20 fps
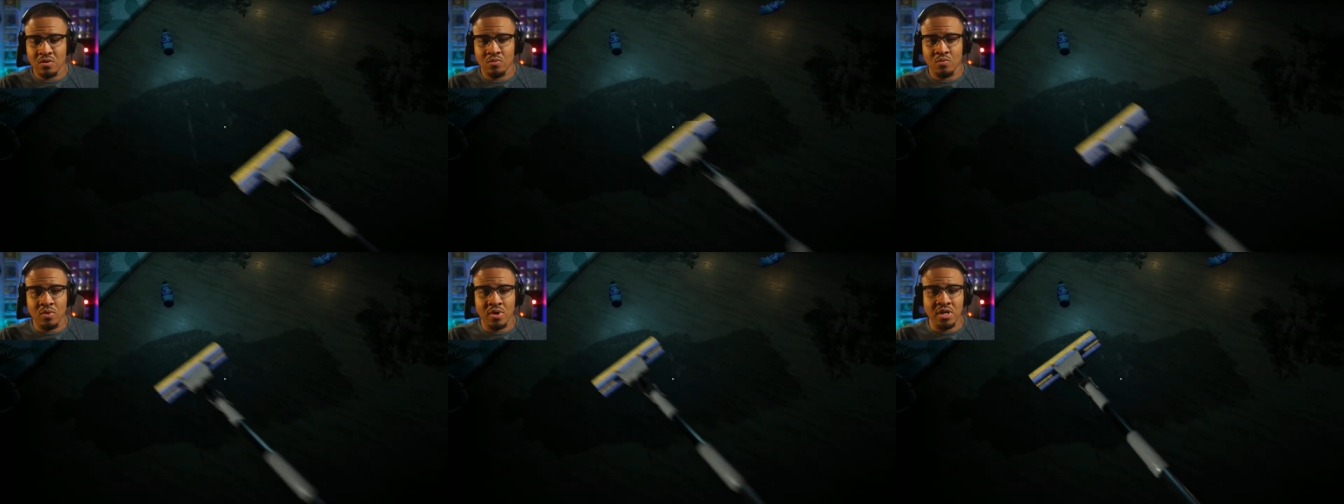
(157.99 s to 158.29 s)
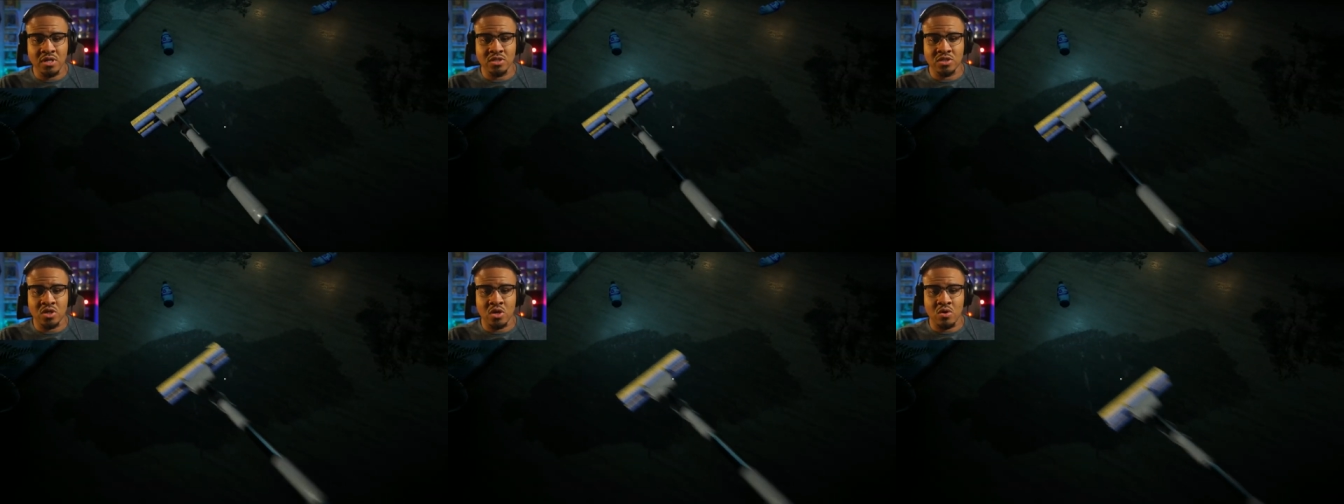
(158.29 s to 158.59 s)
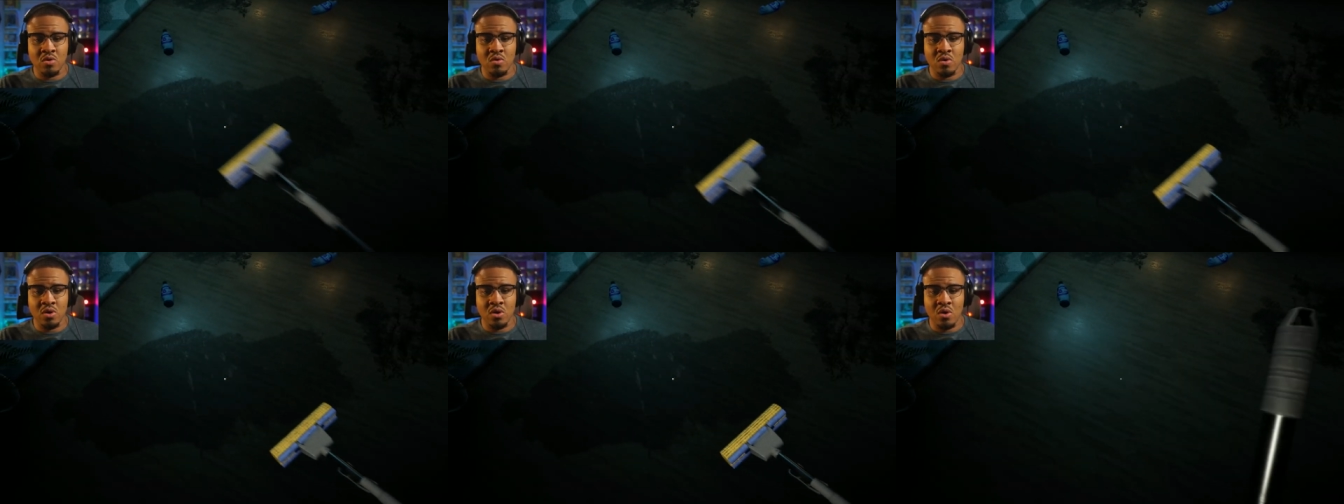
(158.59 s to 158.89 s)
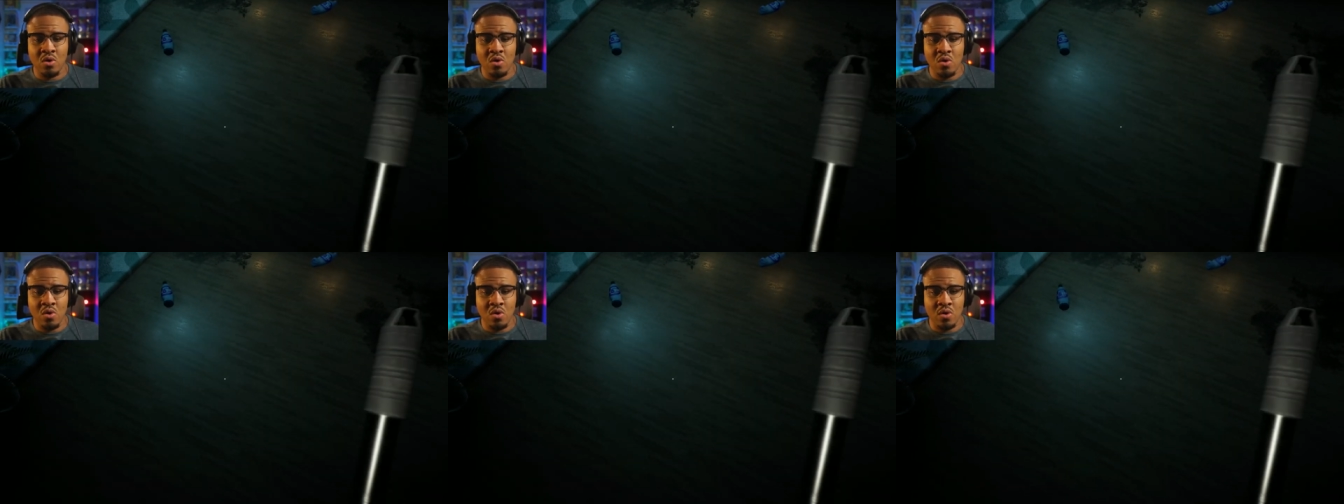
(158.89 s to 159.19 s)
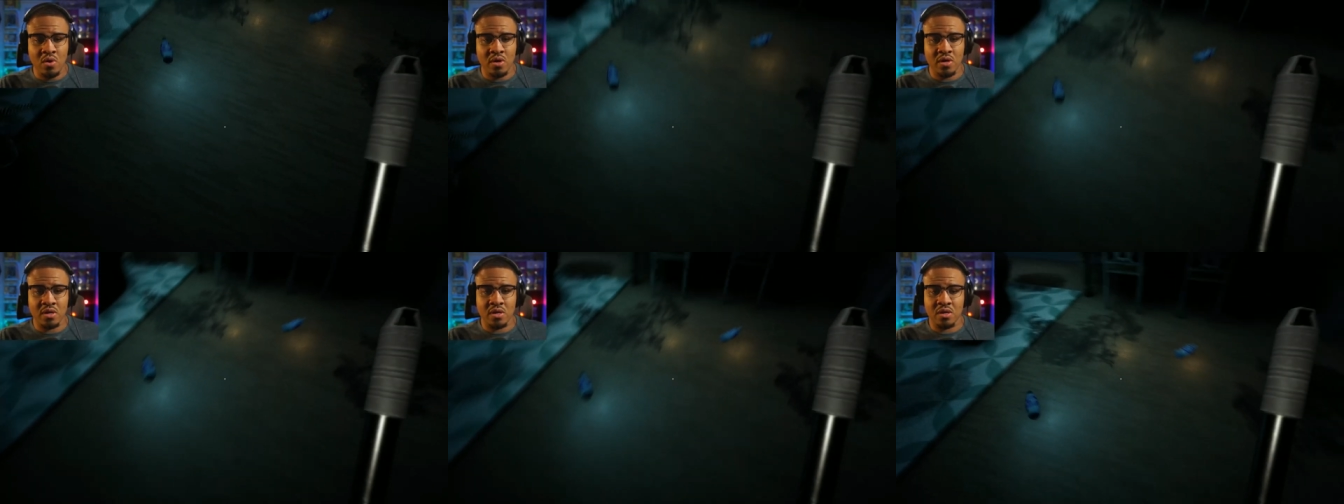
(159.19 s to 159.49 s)
What is going
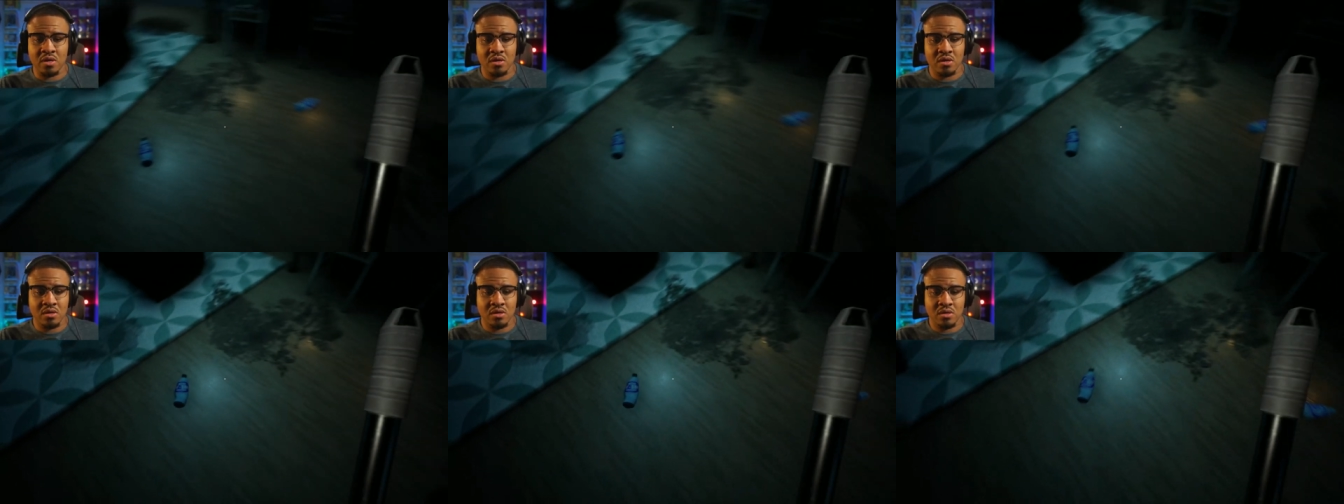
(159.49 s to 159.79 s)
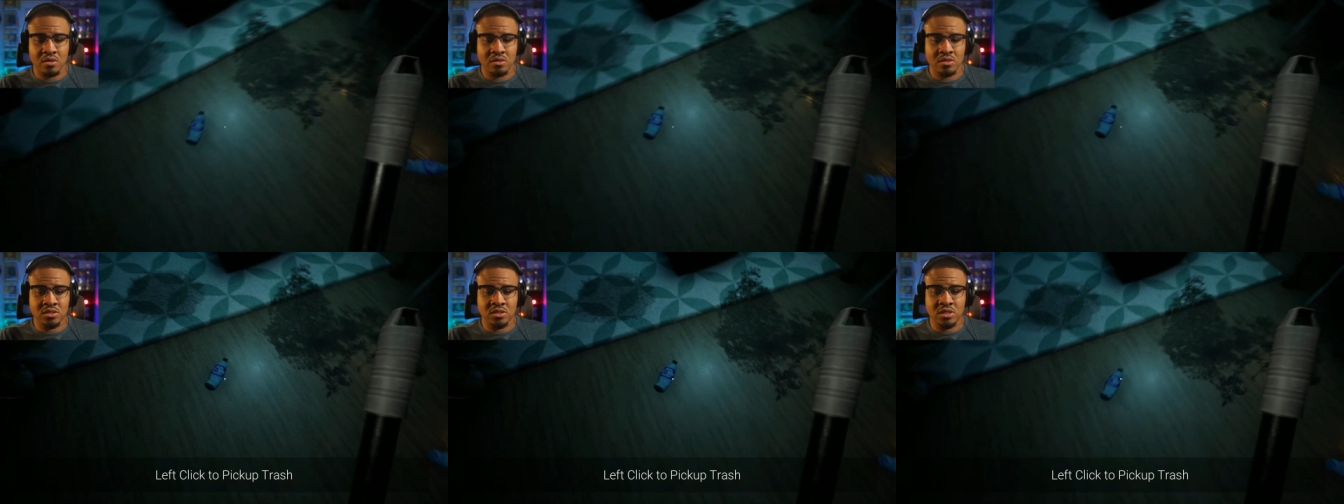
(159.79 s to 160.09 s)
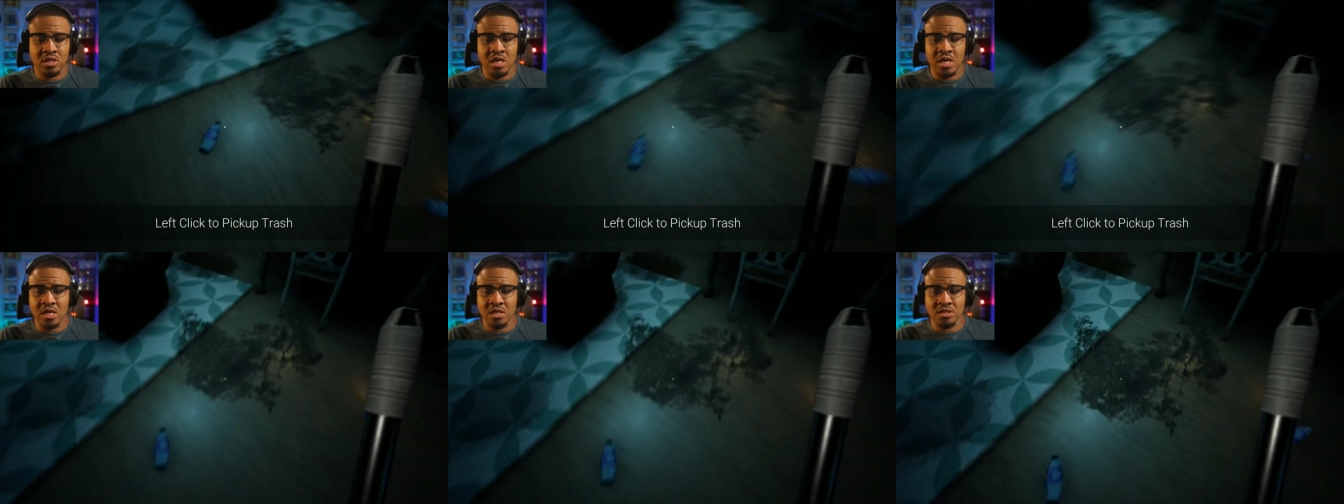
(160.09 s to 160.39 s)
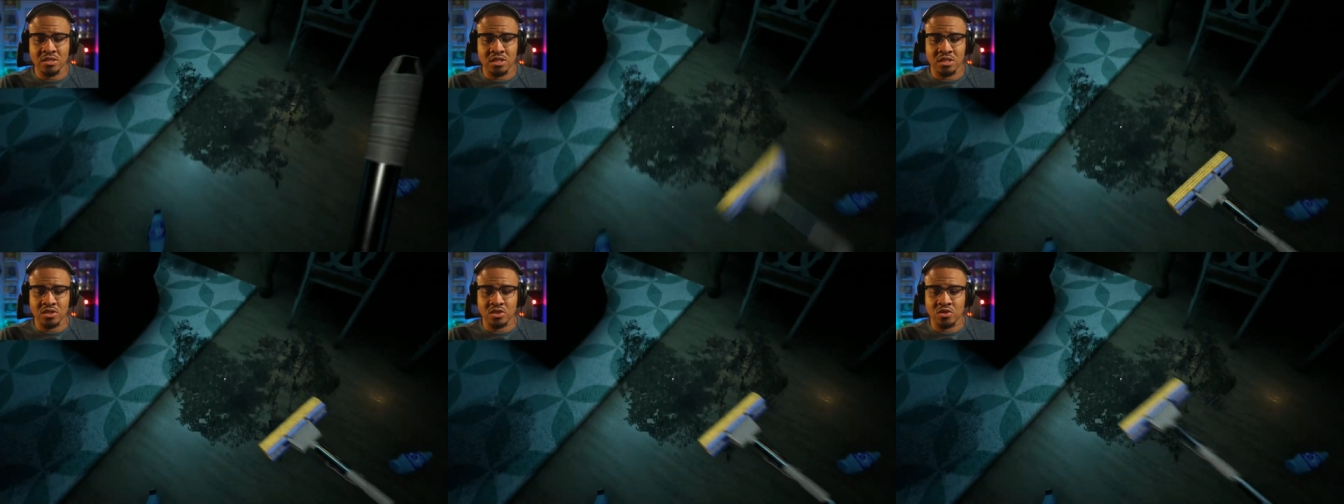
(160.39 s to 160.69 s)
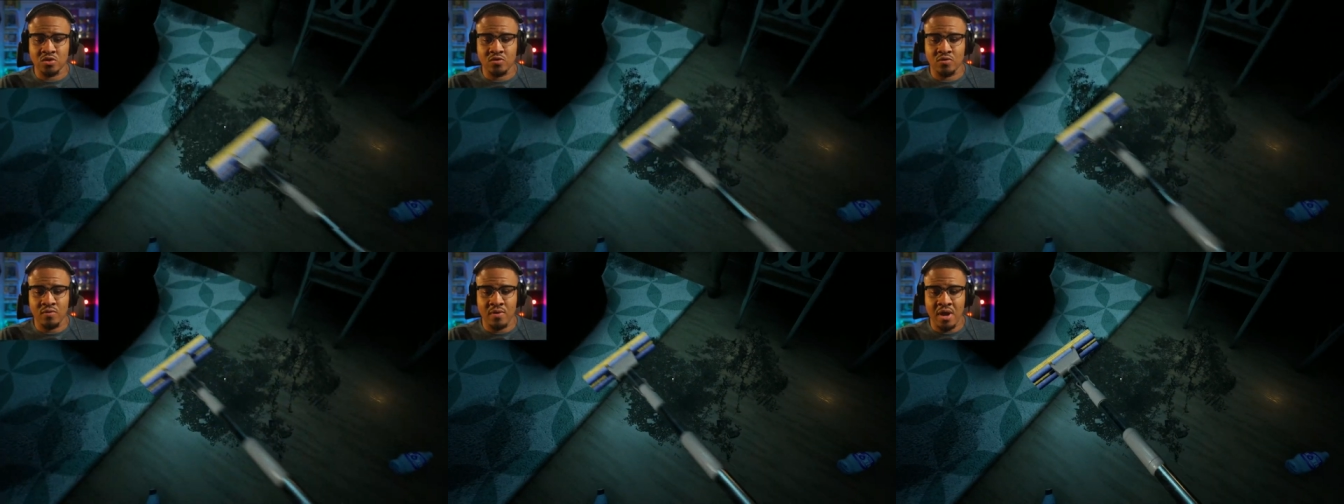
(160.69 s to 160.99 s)
on? Jesus
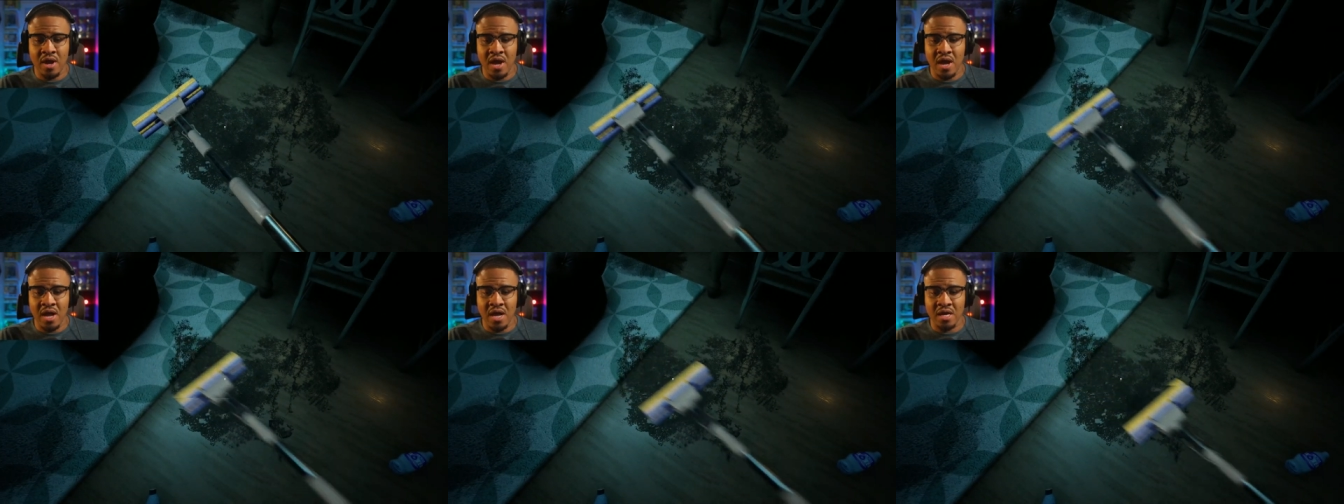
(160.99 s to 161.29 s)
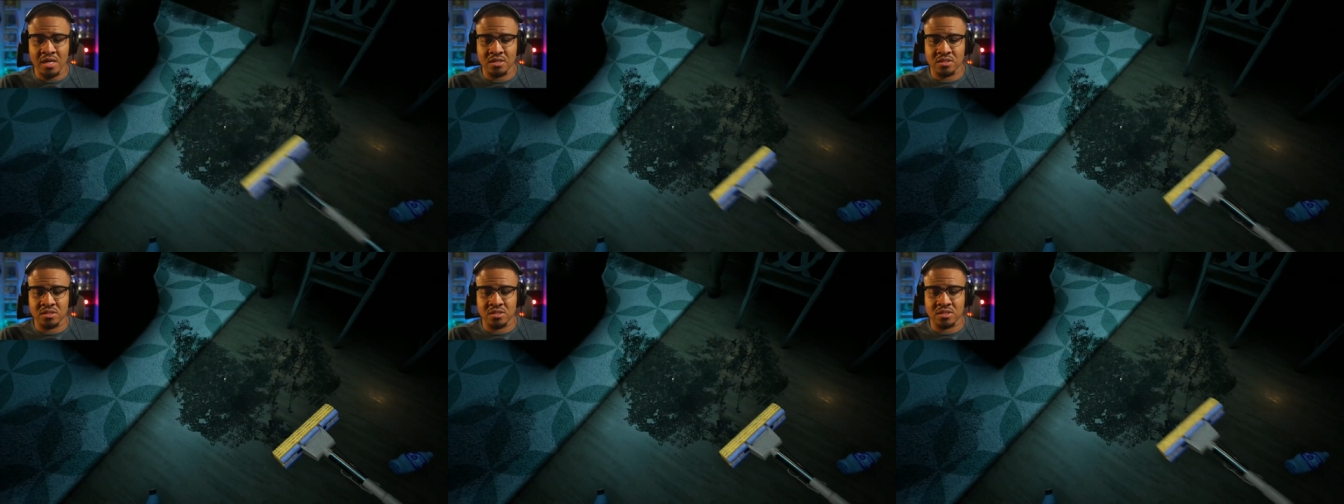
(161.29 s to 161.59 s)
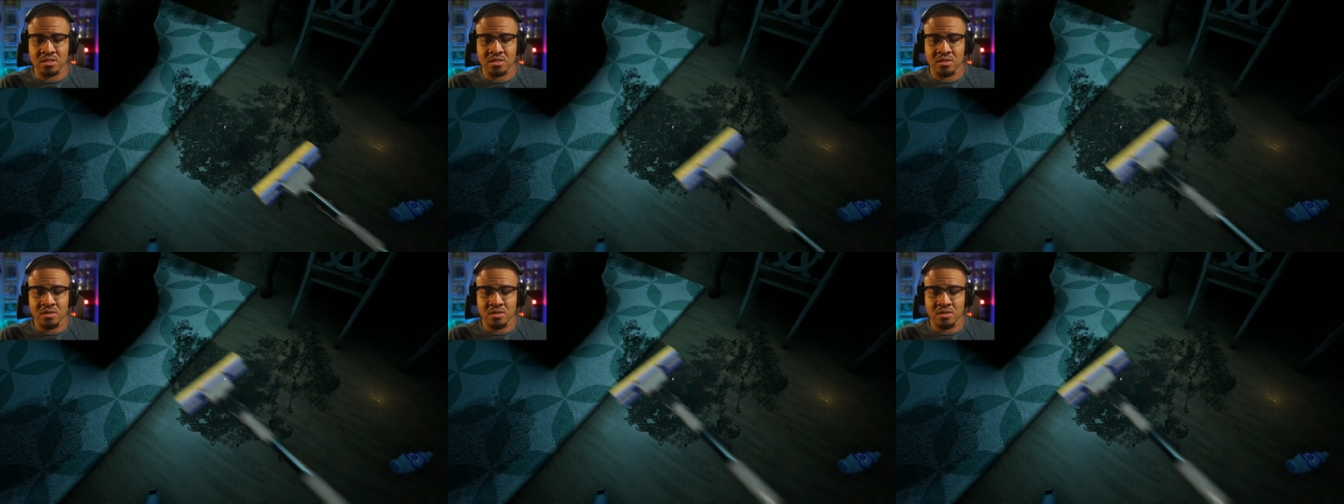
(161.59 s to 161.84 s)
Christ.